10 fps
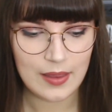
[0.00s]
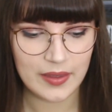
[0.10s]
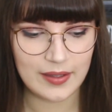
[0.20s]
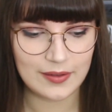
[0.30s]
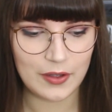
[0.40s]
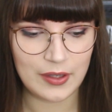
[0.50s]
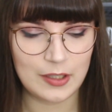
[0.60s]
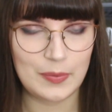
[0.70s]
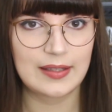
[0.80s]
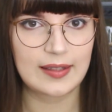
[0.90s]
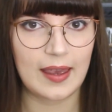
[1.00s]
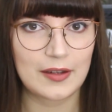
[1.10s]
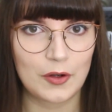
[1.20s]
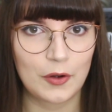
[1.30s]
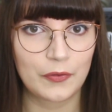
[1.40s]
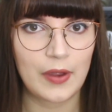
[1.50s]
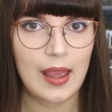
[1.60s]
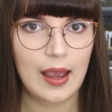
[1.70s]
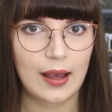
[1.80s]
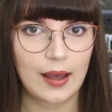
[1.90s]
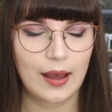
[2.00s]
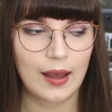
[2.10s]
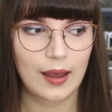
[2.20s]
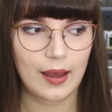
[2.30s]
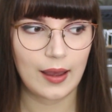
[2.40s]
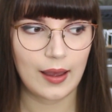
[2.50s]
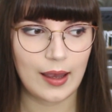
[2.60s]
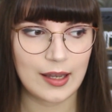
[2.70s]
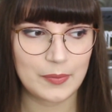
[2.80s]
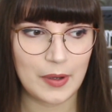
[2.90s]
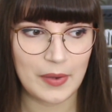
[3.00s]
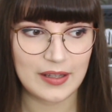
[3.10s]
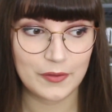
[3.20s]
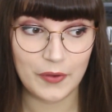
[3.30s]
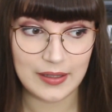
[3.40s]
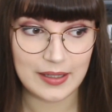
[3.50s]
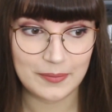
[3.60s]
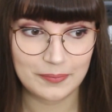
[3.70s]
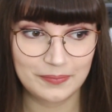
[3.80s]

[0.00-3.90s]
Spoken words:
This is nothing to be scared of, and my mice are fighting.